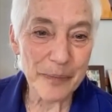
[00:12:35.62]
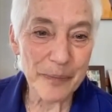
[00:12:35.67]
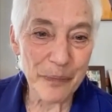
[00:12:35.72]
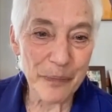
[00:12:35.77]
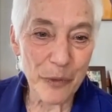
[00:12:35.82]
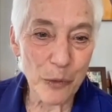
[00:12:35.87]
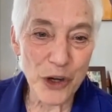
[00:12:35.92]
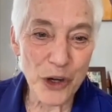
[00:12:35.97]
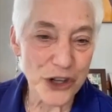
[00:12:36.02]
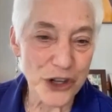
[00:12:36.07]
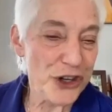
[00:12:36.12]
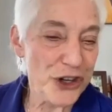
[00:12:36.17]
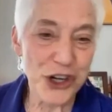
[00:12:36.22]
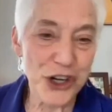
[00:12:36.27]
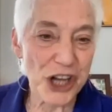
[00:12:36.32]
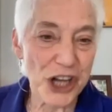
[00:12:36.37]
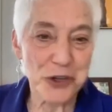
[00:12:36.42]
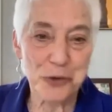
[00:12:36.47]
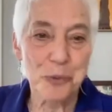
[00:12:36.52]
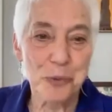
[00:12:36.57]
which had
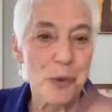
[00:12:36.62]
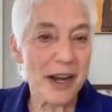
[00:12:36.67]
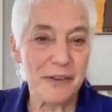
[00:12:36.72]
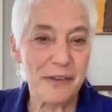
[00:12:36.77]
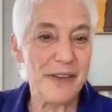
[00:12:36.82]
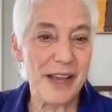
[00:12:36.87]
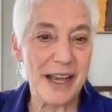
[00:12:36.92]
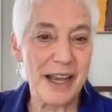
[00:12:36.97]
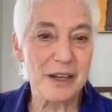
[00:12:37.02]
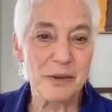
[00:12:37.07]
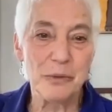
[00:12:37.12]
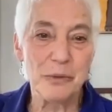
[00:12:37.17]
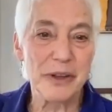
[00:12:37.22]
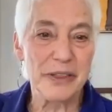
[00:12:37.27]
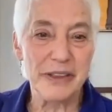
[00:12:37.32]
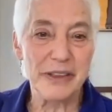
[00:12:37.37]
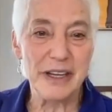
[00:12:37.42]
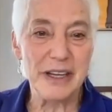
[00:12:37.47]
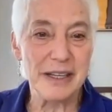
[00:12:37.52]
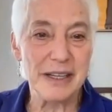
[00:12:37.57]
just renovated with
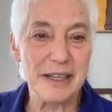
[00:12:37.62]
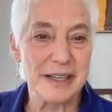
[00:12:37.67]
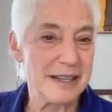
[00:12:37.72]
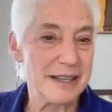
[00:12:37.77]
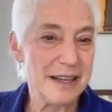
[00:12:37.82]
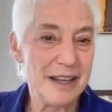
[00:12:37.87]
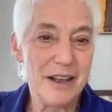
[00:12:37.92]
these